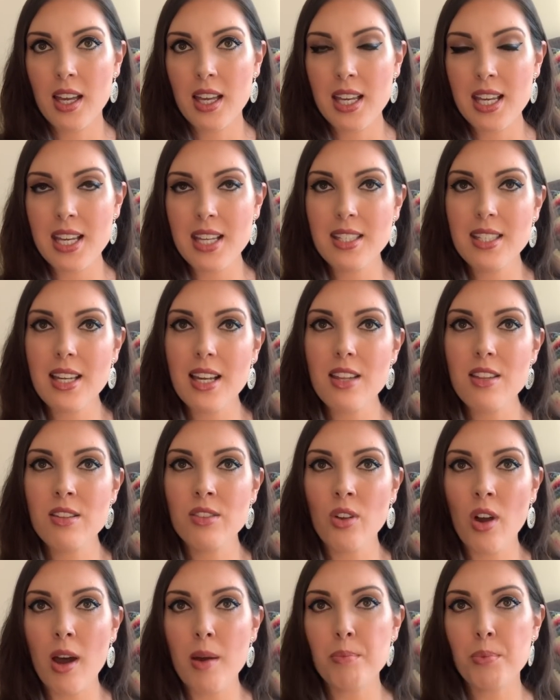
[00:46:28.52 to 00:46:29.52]
He does
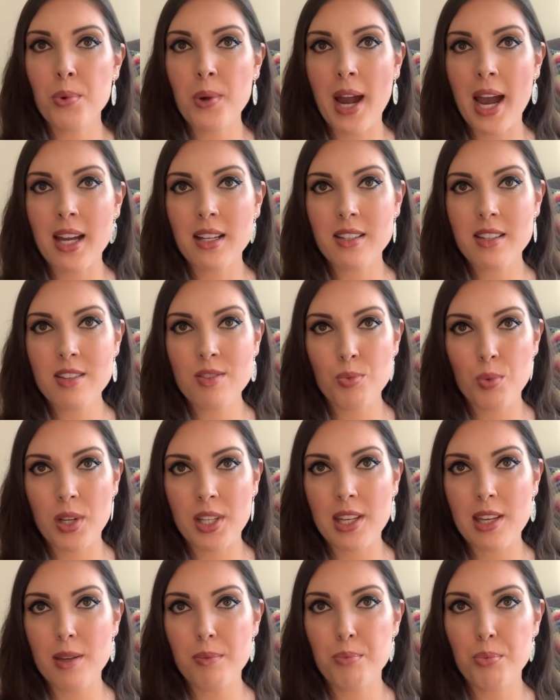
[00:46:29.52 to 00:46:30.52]
not practice
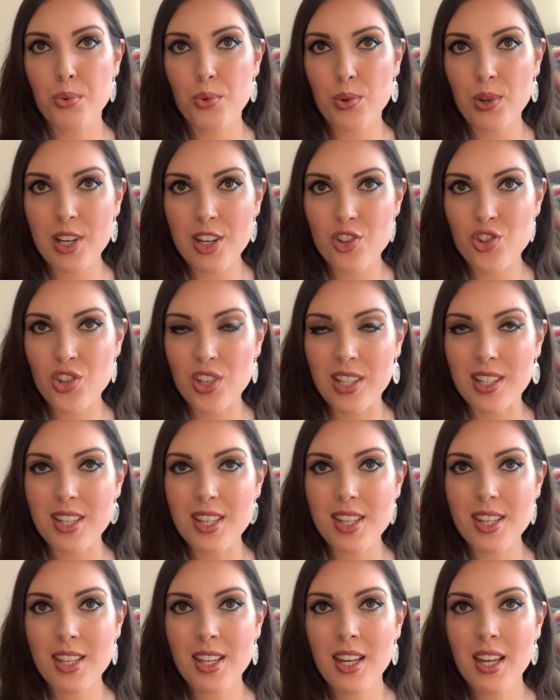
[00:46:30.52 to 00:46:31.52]
what he
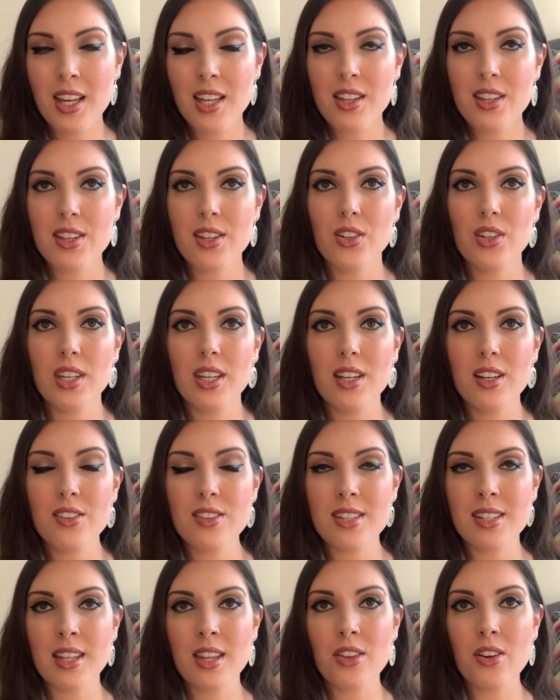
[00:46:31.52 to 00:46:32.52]
preaches. So
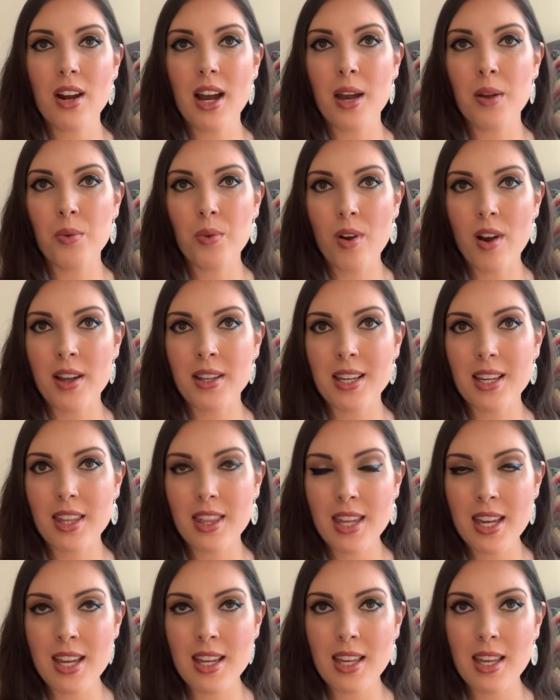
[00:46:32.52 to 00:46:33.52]
here's another ironic
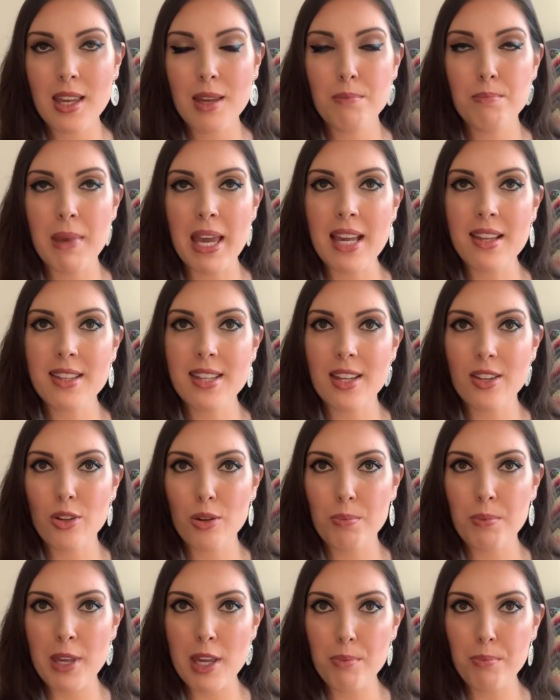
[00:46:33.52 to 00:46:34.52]
thing. He makes other
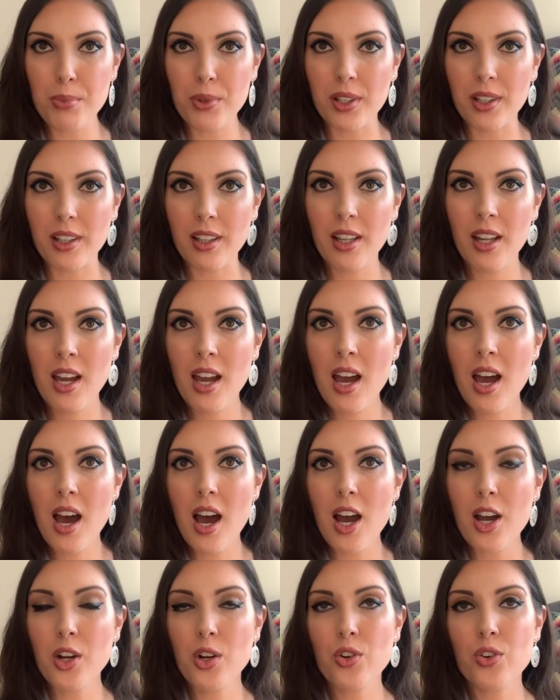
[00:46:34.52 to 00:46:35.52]
people
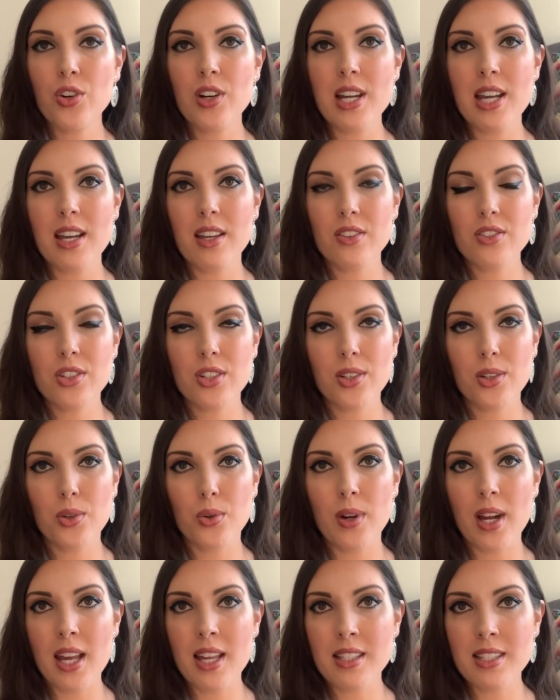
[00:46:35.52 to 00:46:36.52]
agree
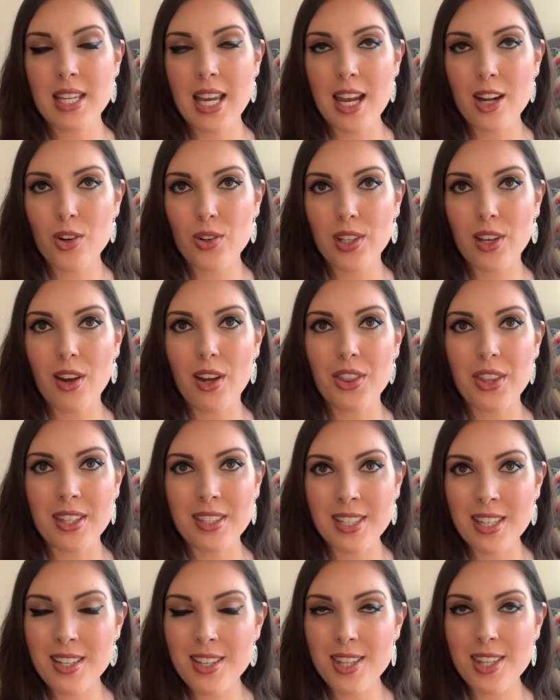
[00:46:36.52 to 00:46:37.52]
to integrity,
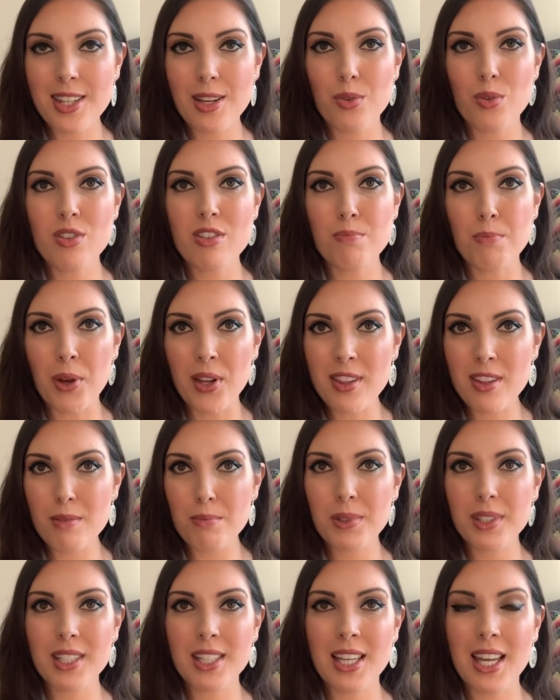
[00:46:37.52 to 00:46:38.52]
authenticity,
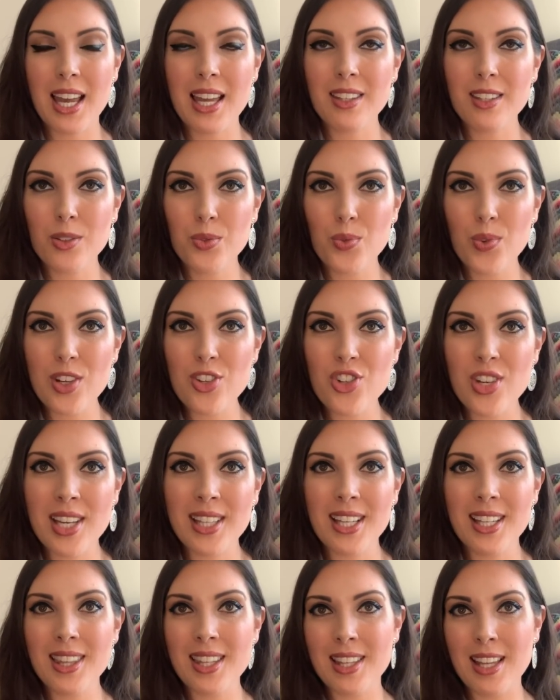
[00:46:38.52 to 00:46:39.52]
responsibility, and
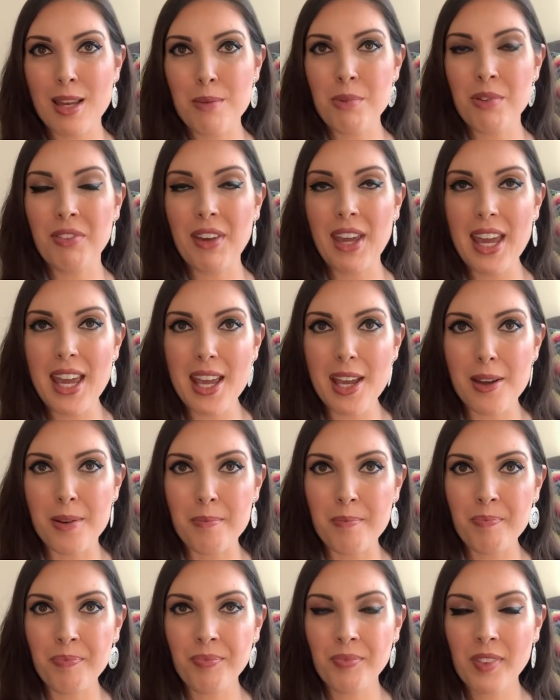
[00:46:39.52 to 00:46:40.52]
enriching in the name of
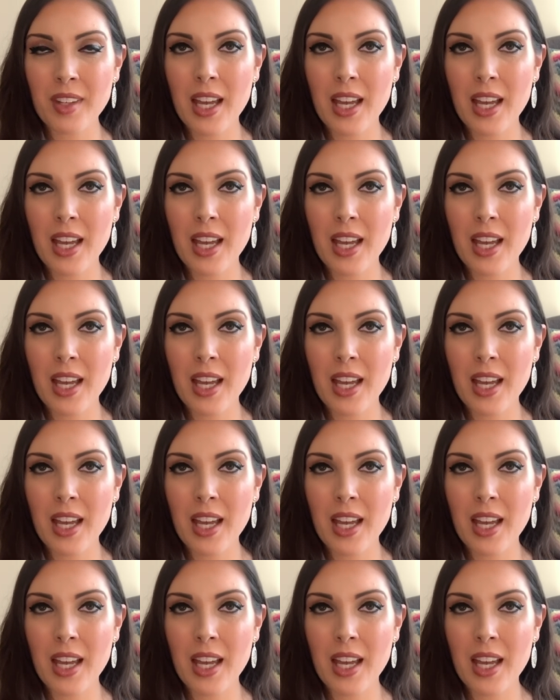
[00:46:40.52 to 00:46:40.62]
him.